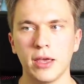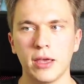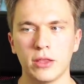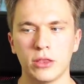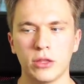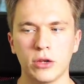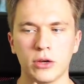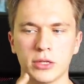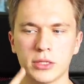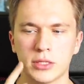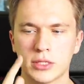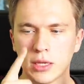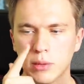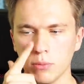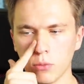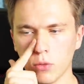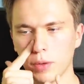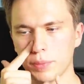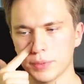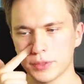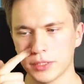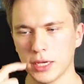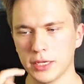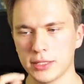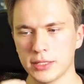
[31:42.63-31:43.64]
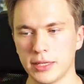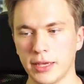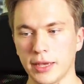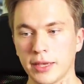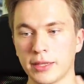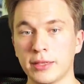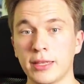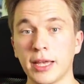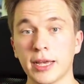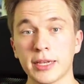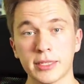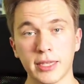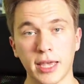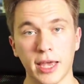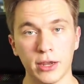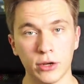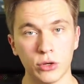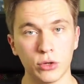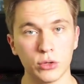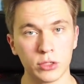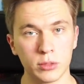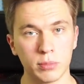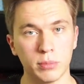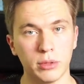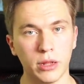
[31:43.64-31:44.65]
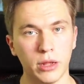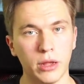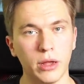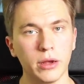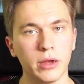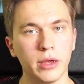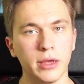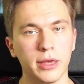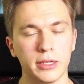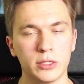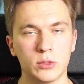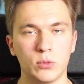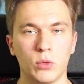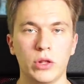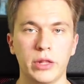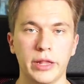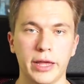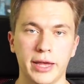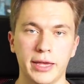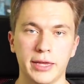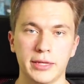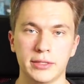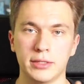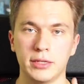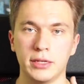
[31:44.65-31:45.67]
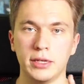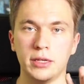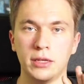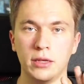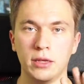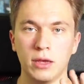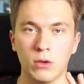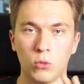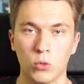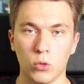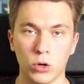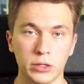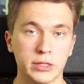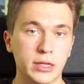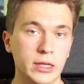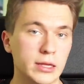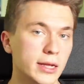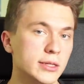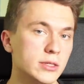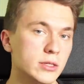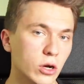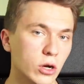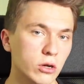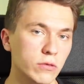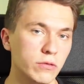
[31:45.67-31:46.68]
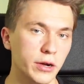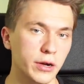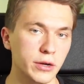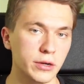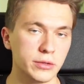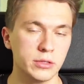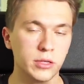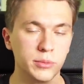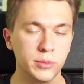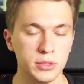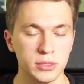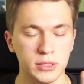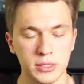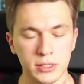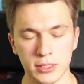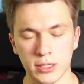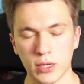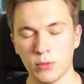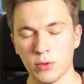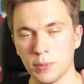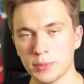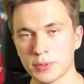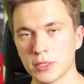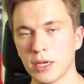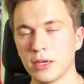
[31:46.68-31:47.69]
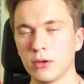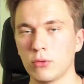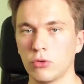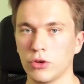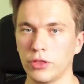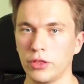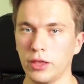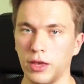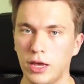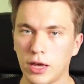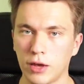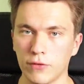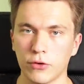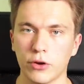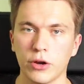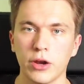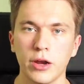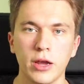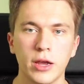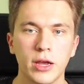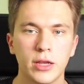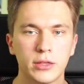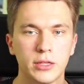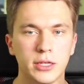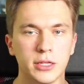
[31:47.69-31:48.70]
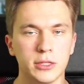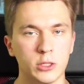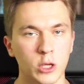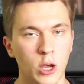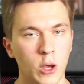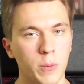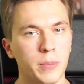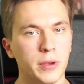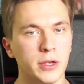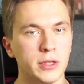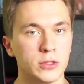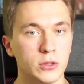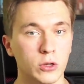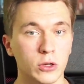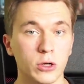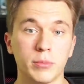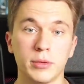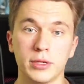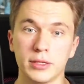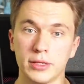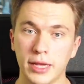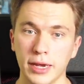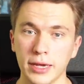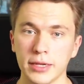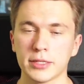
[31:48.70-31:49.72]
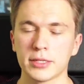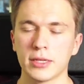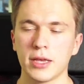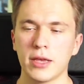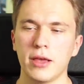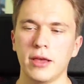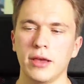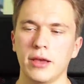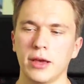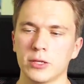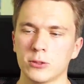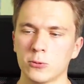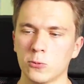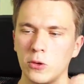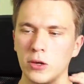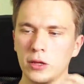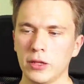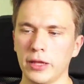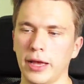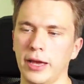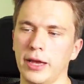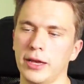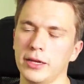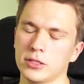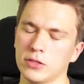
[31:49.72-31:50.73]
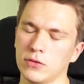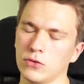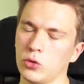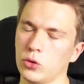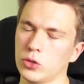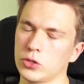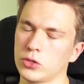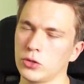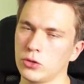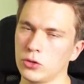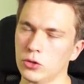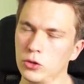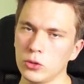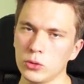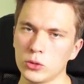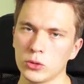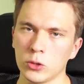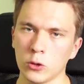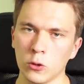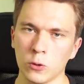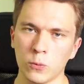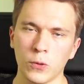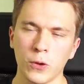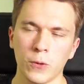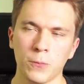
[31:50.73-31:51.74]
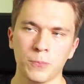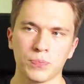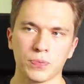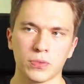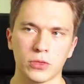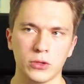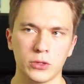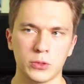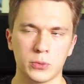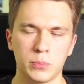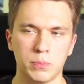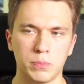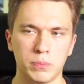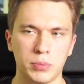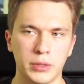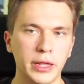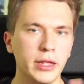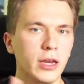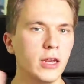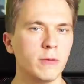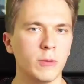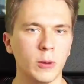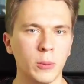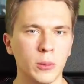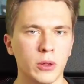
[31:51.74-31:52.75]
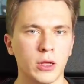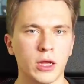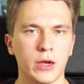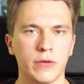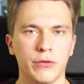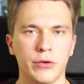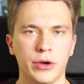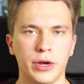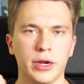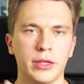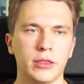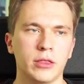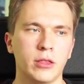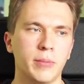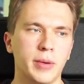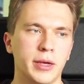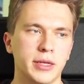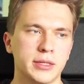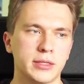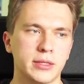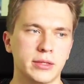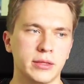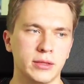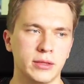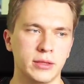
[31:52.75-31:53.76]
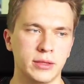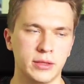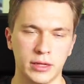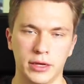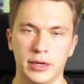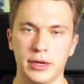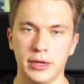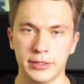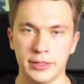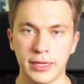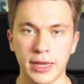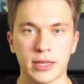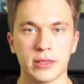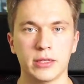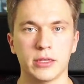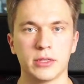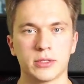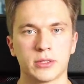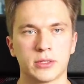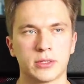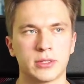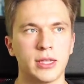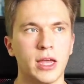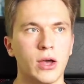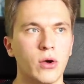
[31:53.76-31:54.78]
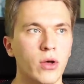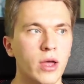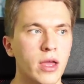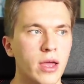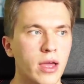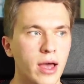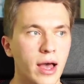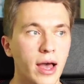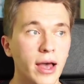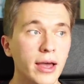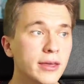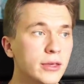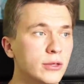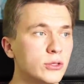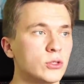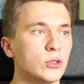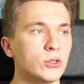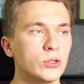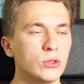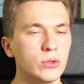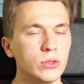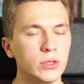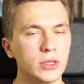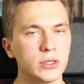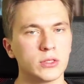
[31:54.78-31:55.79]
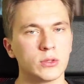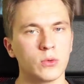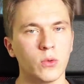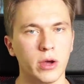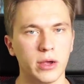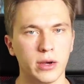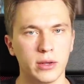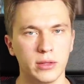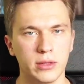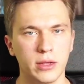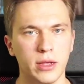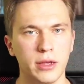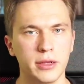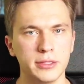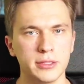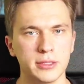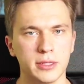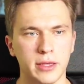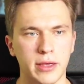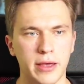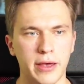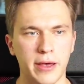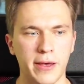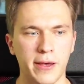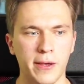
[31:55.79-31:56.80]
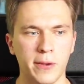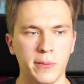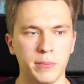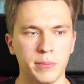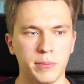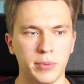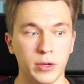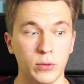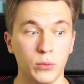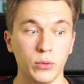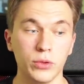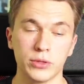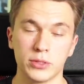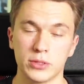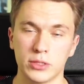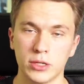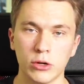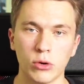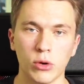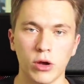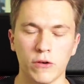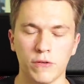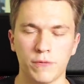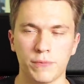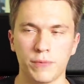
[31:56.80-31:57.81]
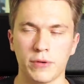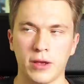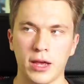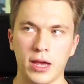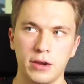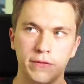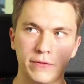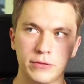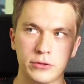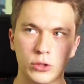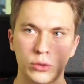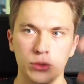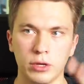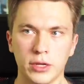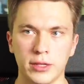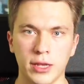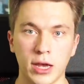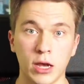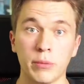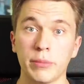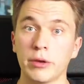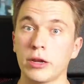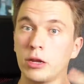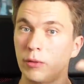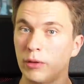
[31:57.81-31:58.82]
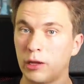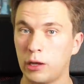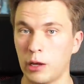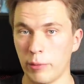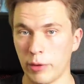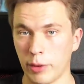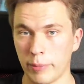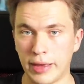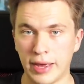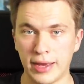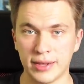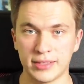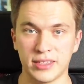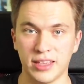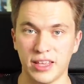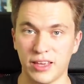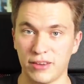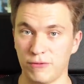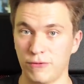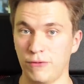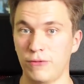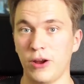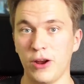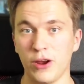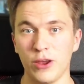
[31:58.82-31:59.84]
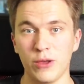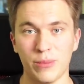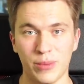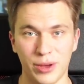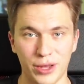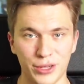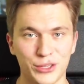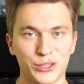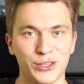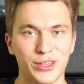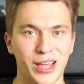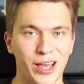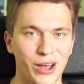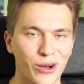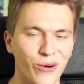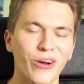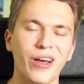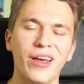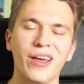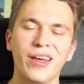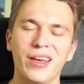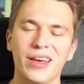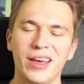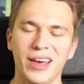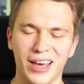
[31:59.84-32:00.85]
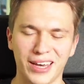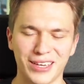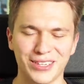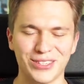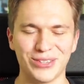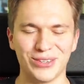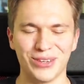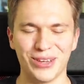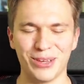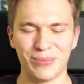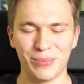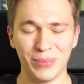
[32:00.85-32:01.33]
There's some websites like Dex Anders' blog, as well as the World Class Card Fighters WCC website, where they cover the topping tournament decks, as well as, of course, on YouTube. There's plenty of people covering the best deck lists. Now, I used to do this quite a lot, but with Zero, I've kind of toned it down. But I'll be coming back to that very much now, actually.